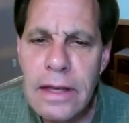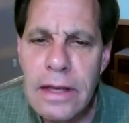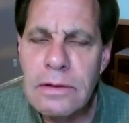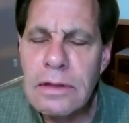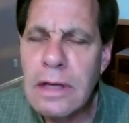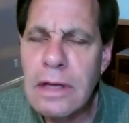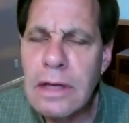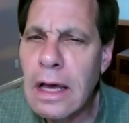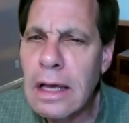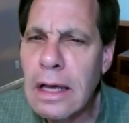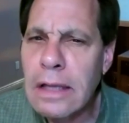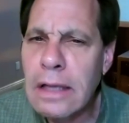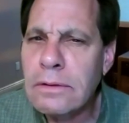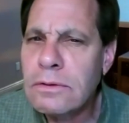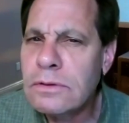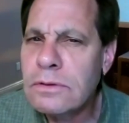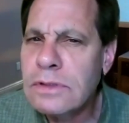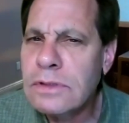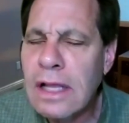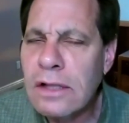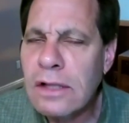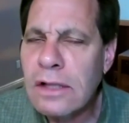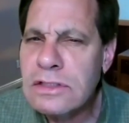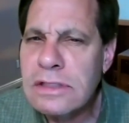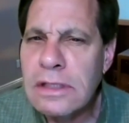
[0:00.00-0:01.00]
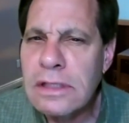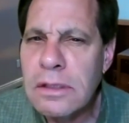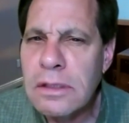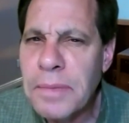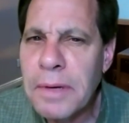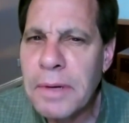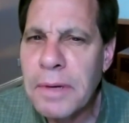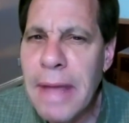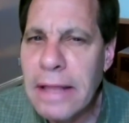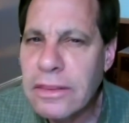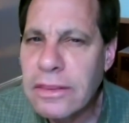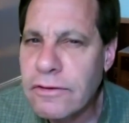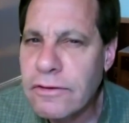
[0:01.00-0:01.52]
then uh, tell us a little
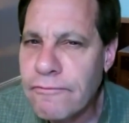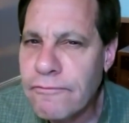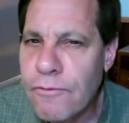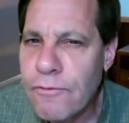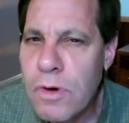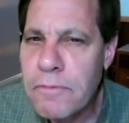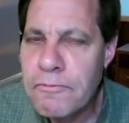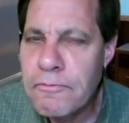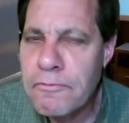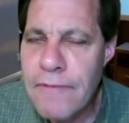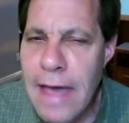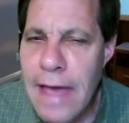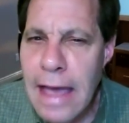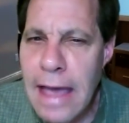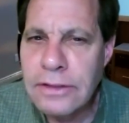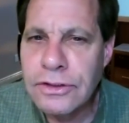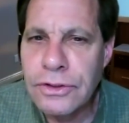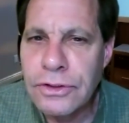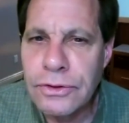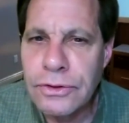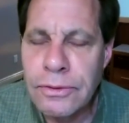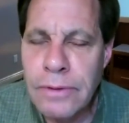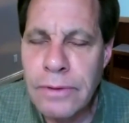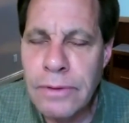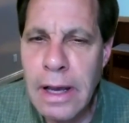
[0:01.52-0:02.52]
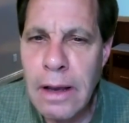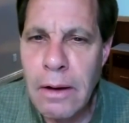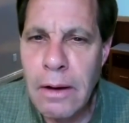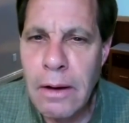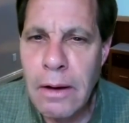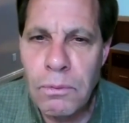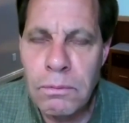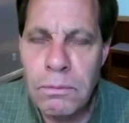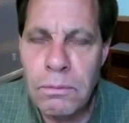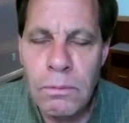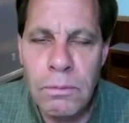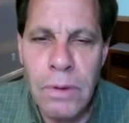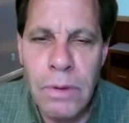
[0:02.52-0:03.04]
bit about the form factor. Uh,
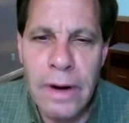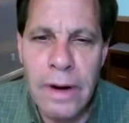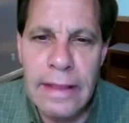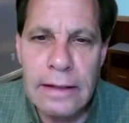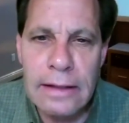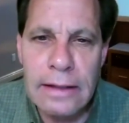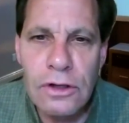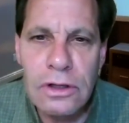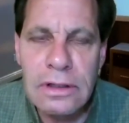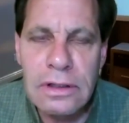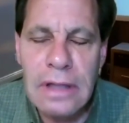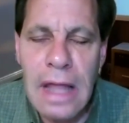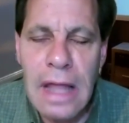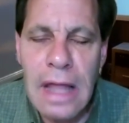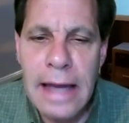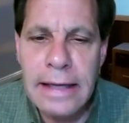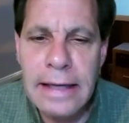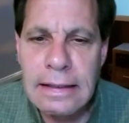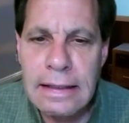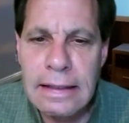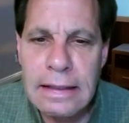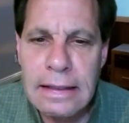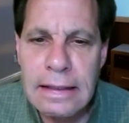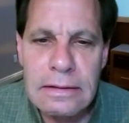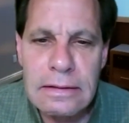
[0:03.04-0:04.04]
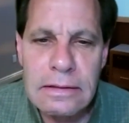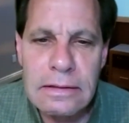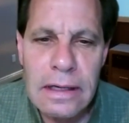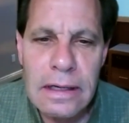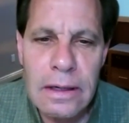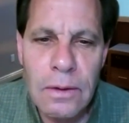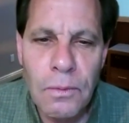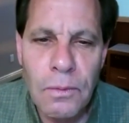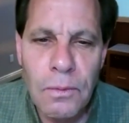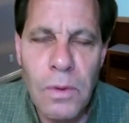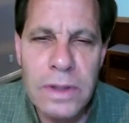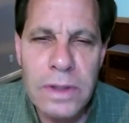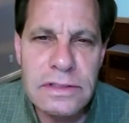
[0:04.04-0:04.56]
what do they look like, and
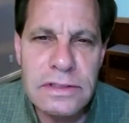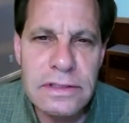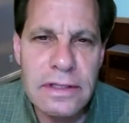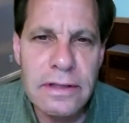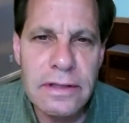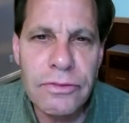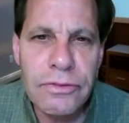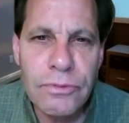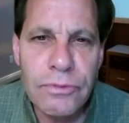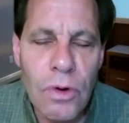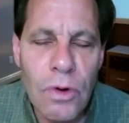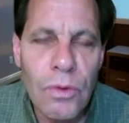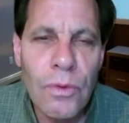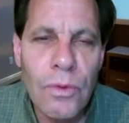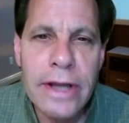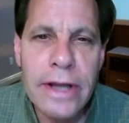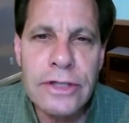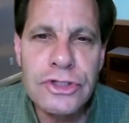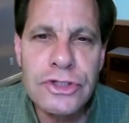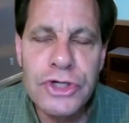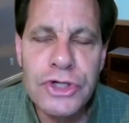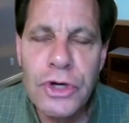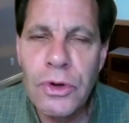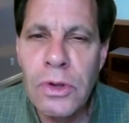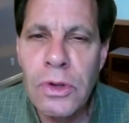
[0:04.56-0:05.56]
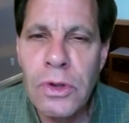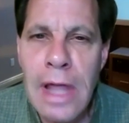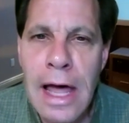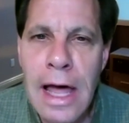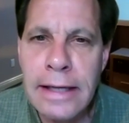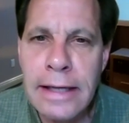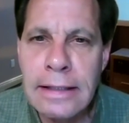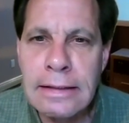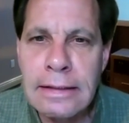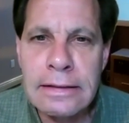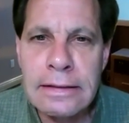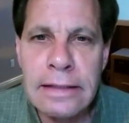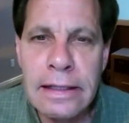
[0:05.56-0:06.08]
uh, what's the throw ratio
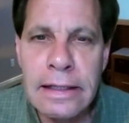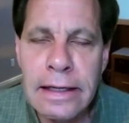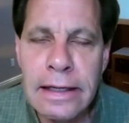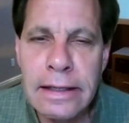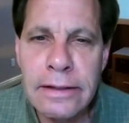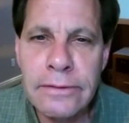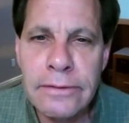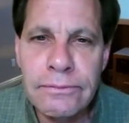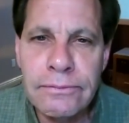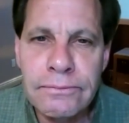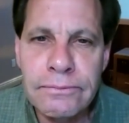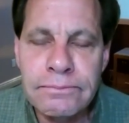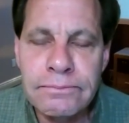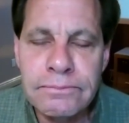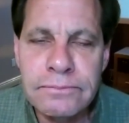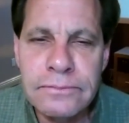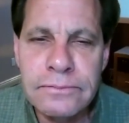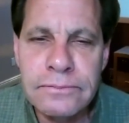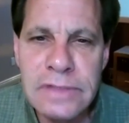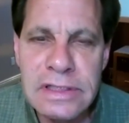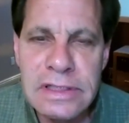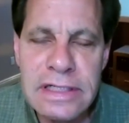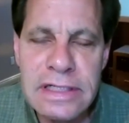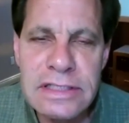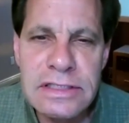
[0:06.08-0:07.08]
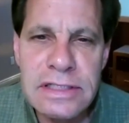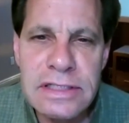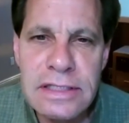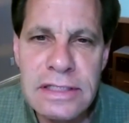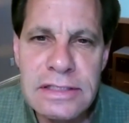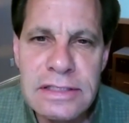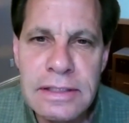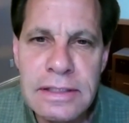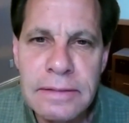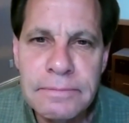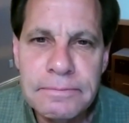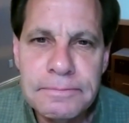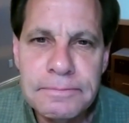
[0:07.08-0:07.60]
like? Uh, the
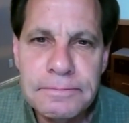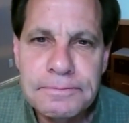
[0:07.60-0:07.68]
distance.